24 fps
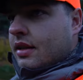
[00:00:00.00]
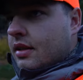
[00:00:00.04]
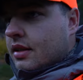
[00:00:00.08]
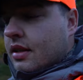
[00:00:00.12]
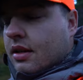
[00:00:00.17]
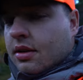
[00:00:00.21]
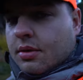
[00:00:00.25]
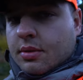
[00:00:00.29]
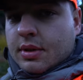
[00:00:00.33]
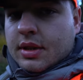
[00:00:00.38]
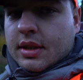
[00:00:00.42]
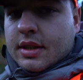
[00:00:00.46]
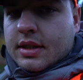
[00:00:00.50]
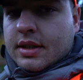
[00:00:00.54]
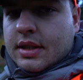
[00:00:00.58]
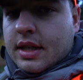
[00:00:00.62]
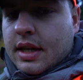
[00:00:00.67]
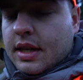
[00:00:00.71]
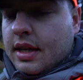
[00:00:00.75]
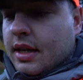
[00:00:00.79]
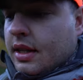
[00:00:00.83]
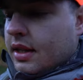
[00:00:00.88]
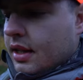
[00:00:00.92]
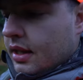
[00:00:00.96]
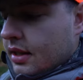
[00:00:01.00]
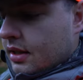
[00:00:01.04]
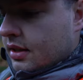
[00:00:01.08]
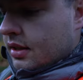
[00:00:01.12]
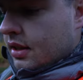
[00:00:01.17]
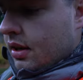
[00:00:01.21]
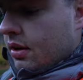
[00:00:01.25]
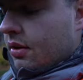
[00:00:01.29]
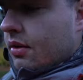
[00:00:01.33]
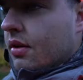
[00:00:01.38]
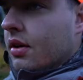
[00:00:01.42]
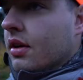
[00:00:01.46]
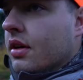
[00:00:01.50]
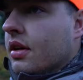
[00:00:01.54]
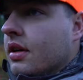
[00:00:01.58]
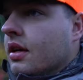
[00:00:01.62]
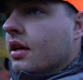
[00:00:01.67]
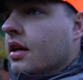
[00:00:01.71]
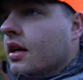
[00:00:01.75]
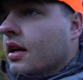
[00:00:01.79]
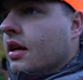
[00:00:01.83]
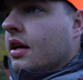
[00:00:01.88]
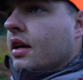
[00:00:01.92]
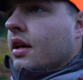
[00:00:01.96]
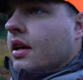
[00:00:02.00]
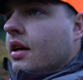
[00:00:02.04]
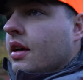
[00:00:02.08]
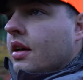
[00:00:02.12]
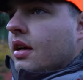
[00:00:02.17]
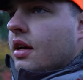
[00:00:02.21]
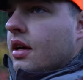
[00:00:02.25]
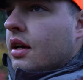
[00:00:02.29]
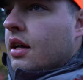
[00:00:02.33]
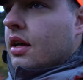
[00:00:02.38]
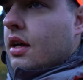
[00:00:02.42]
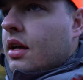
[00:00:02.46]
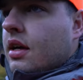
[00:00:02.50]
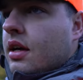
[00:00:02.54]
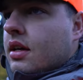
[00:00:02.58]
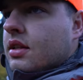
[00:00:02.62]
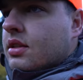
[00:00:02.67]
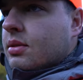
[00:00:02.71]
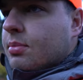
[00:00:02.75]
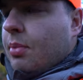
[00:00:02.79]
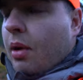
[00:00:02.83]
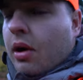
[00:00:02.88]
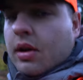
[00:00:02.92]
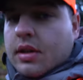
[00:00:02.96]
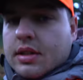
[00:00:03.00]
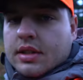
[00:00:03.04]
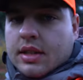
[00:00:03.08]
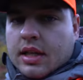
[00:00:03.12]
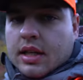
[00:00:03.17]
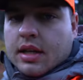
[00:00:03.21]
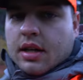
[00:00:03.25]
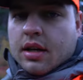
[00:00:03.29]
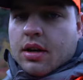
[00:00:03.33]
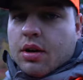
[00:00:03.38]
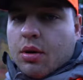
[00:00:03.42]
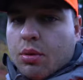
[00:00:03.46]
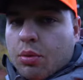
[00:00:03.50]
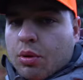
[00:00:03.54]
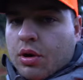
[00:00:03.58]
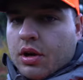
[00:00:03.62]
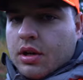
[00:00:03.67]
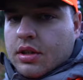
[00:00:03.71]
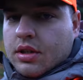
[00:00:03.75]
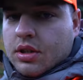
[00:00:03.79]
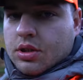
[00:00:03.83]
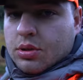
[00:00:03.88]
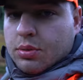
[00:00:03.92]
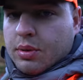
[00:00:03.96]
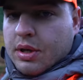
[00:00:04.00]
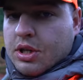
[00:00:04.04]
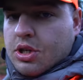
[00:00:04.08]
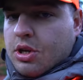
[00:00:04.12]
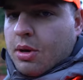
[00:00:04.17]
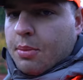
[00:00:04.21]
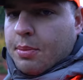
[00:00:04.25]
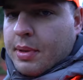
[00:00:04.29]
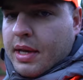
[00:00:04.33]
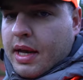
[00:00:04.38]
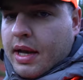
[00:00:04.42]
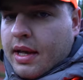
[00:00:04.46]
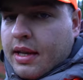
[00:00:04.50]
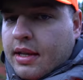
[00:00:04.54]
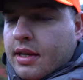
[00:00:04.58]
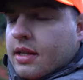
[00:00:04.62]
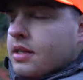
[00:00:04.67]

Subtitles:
didn't really see anything. So Samong's gonna go work this ridge up behind